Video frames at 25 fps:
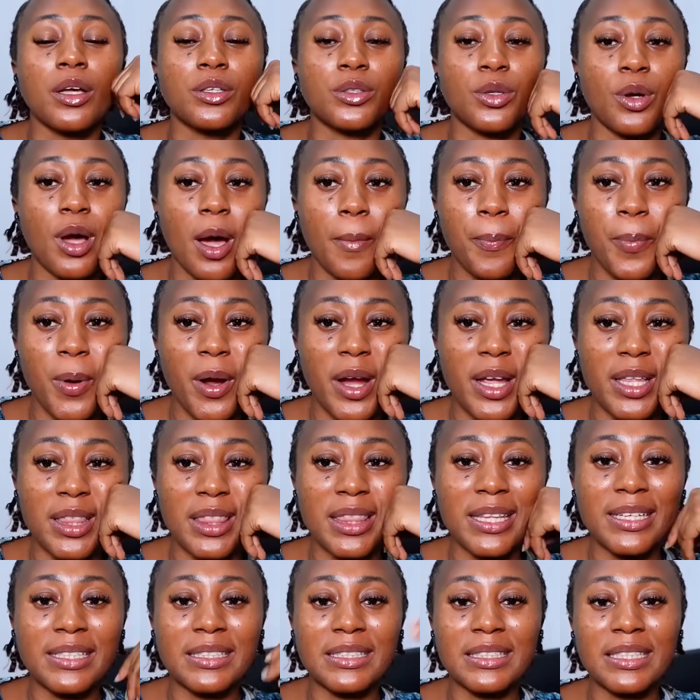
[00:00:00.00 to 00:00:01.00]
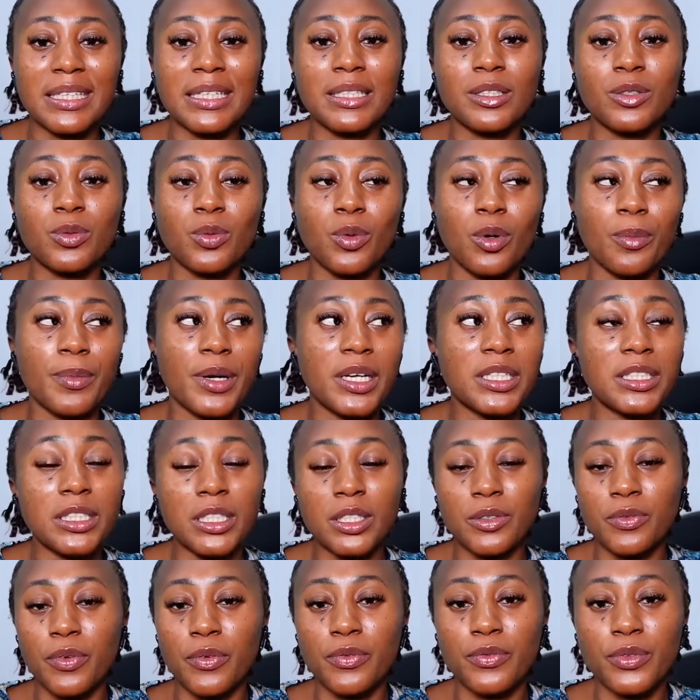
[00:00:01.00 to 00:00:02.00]
So apparently this woman,
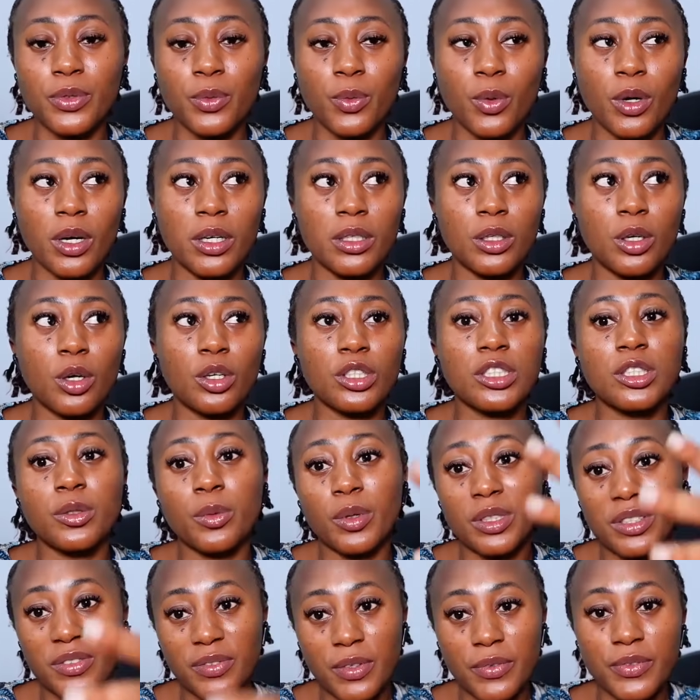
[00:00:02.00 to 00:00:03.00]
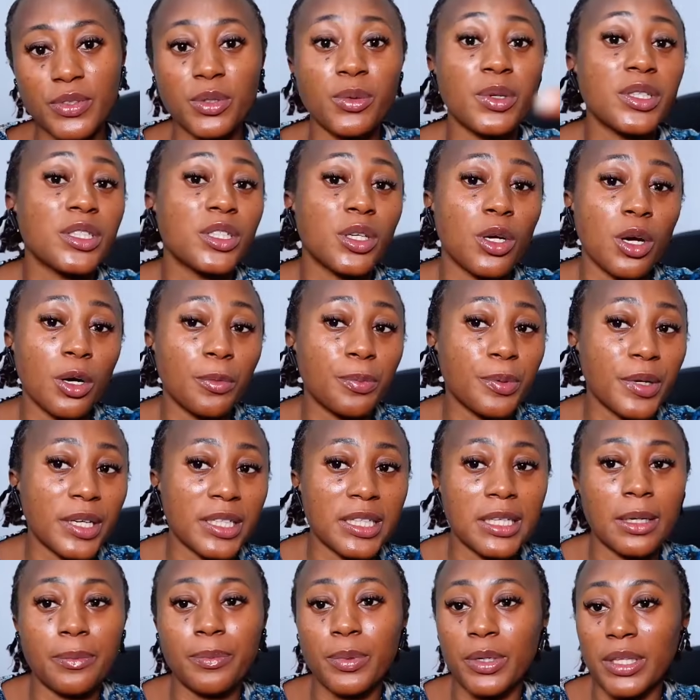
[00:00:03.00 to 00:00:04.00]
she's 51, or she was 50 when she got
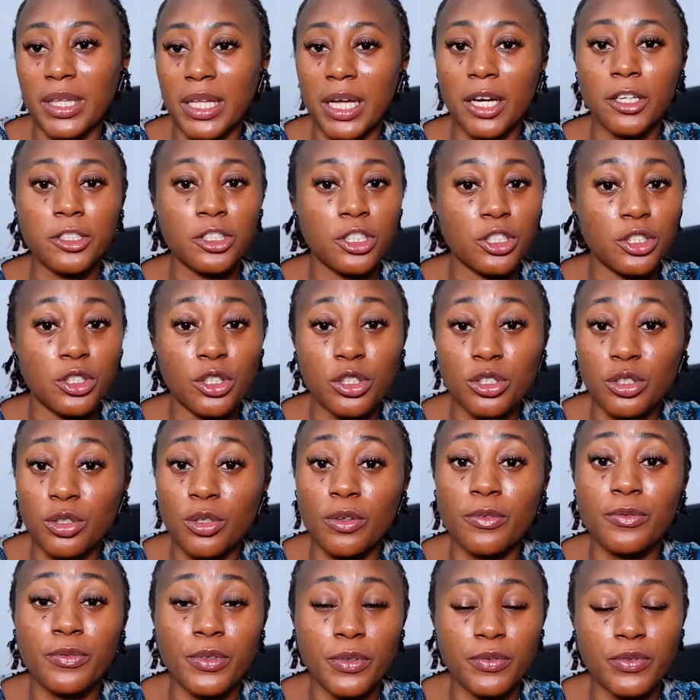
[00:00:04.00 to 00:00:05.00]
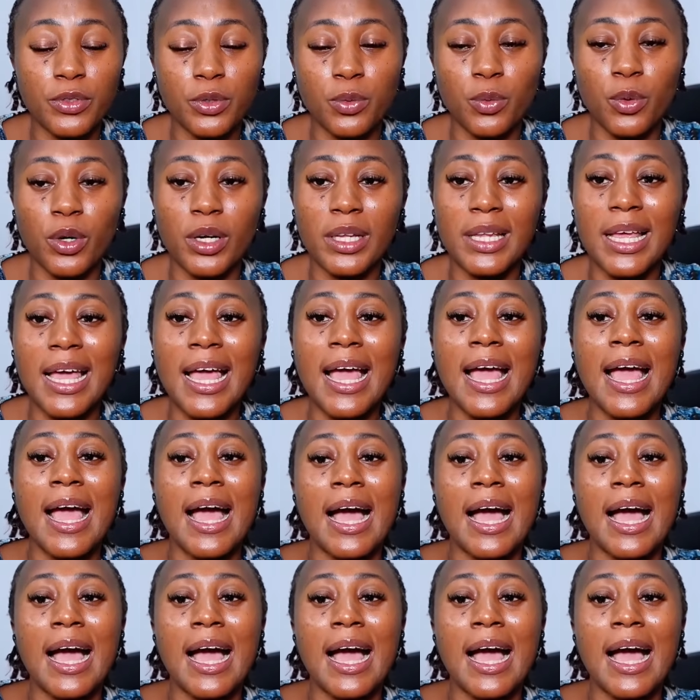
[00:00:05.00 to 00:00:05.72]
pregnant, but now she just turned 51.